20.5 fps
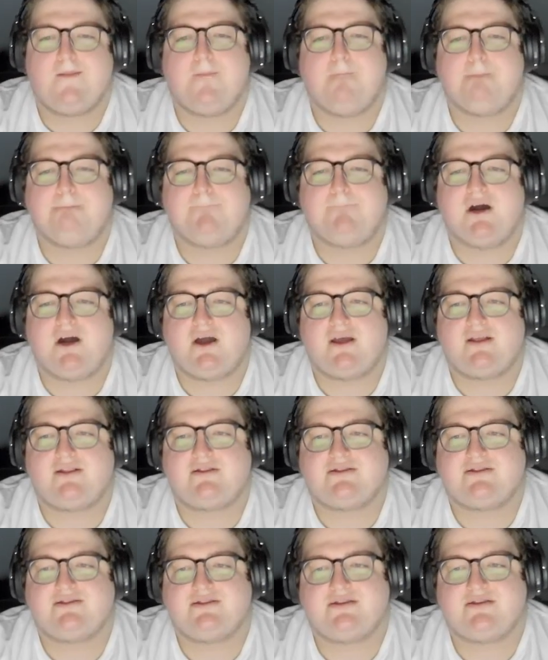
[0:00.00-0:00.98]

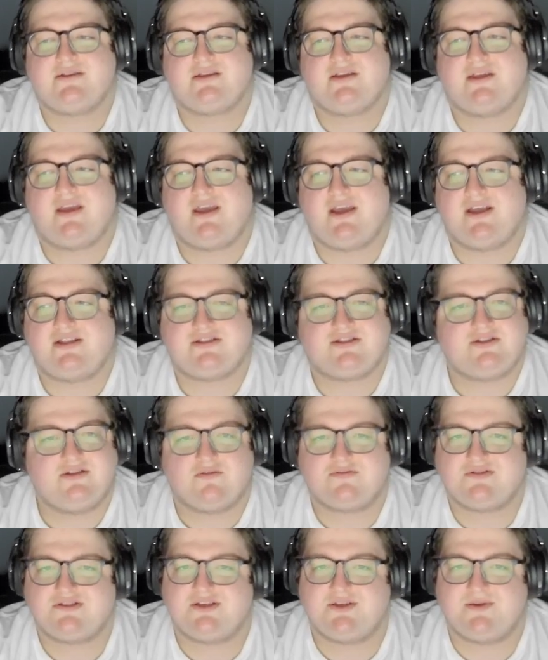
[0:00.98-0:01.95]
But it's
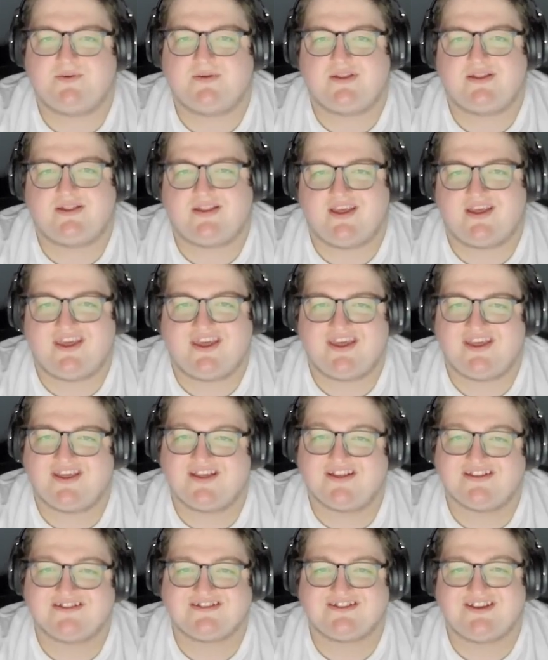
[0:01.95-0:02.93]
no secret the
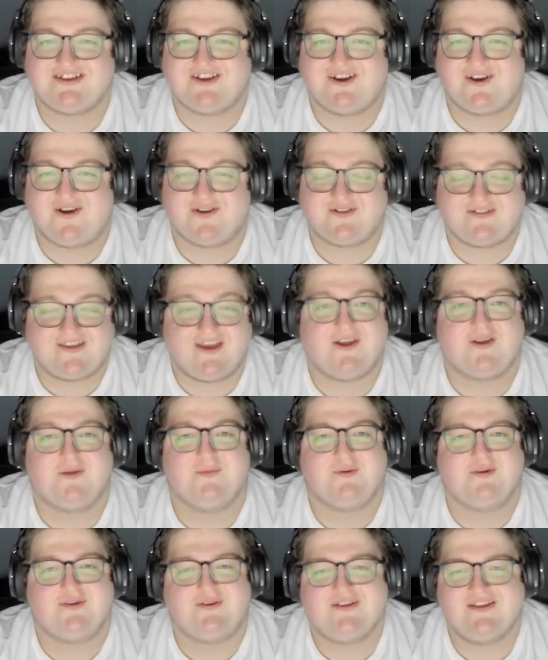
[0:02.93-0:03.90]
Kings are
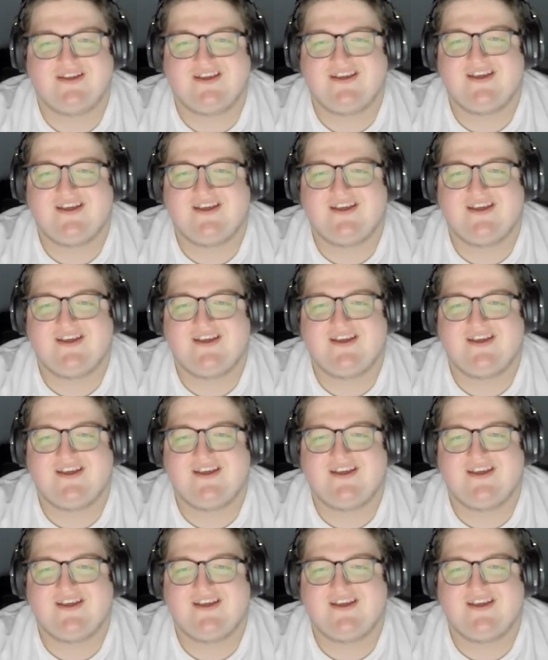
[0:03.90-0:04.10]
terrible.